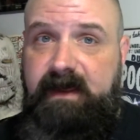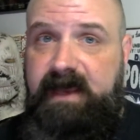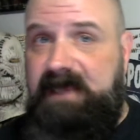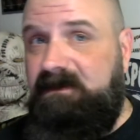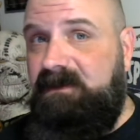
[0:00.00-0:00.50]
that
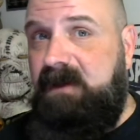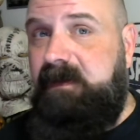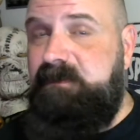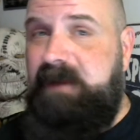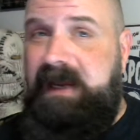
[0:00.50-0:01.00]
hasn't saw
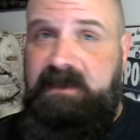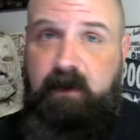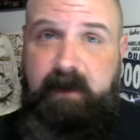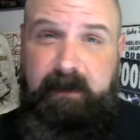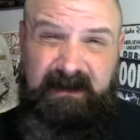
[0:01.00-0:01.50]
this mask
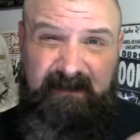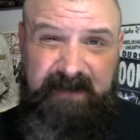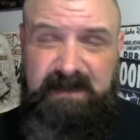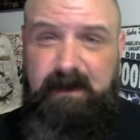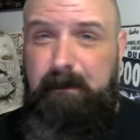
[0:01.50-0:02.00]
or maybe is on the
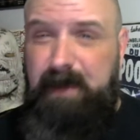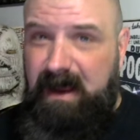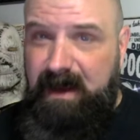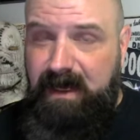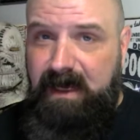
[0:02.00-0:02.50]
fence about
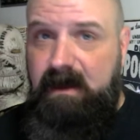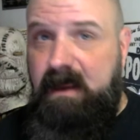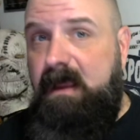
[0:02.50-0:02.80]
buying it.